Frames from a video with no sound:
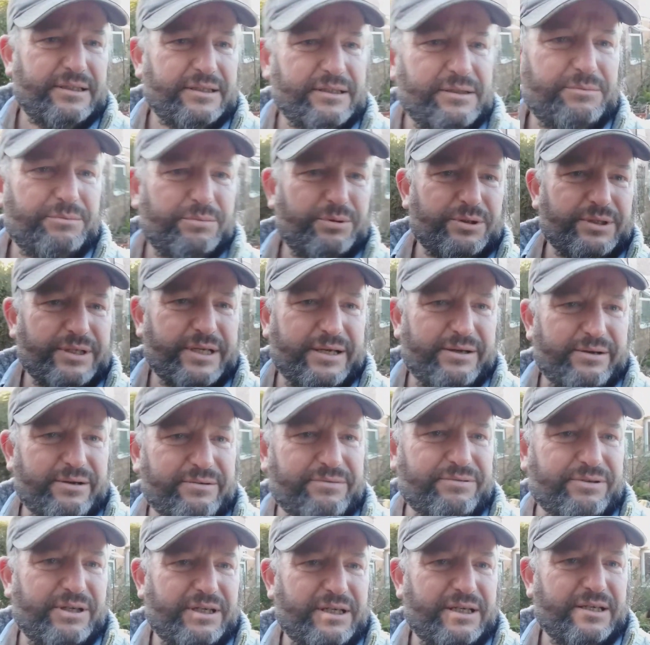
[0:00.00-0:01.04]
But now I've
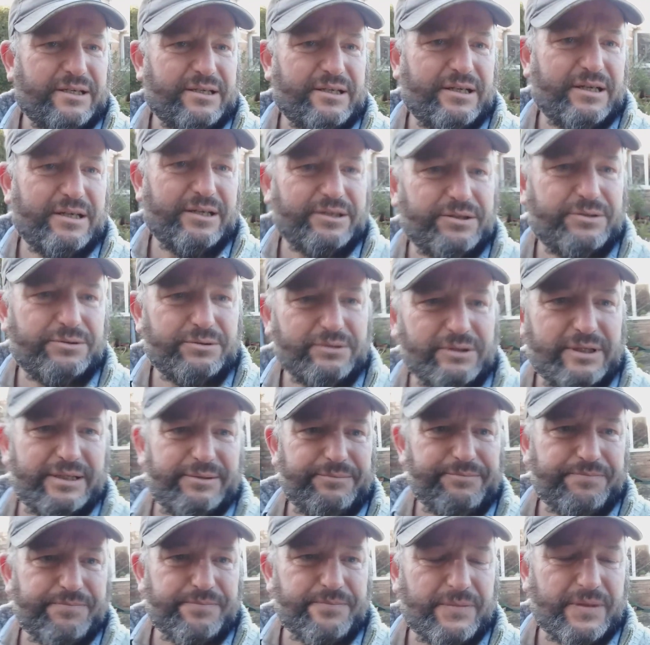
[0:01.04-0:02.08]
cleared all that,
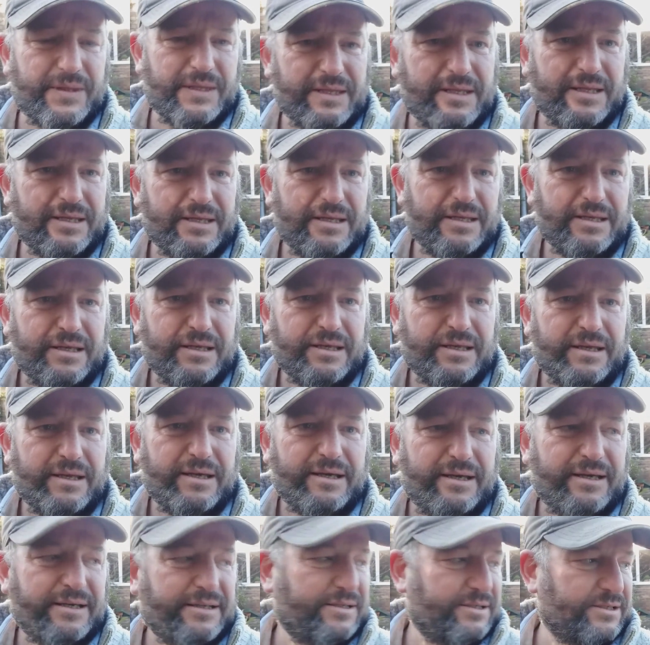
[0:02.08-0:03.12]

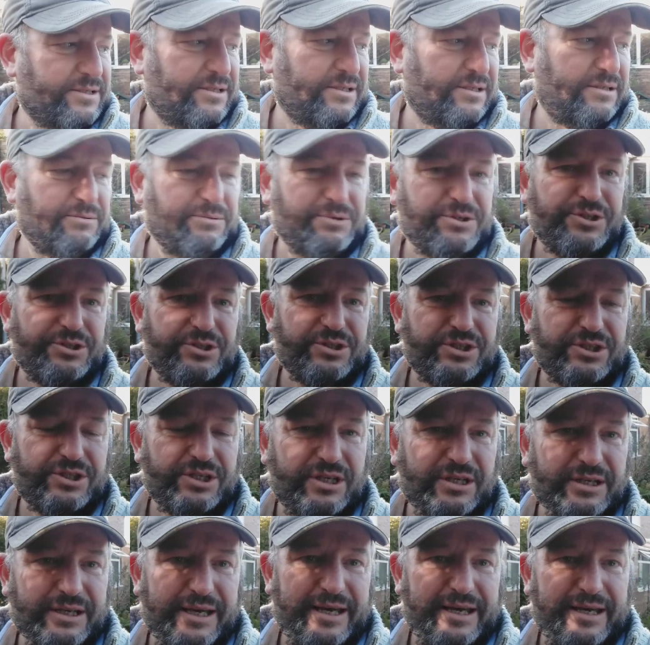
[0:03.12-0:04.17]
and we should
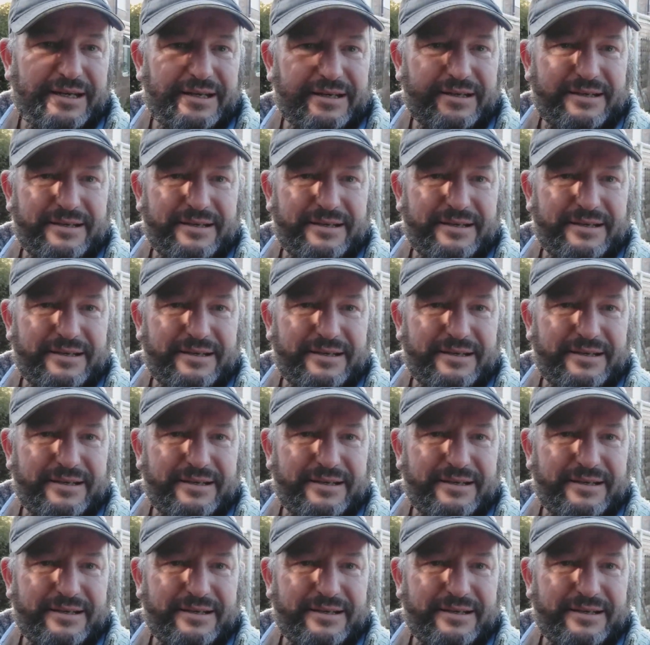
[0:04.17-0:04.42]
start getting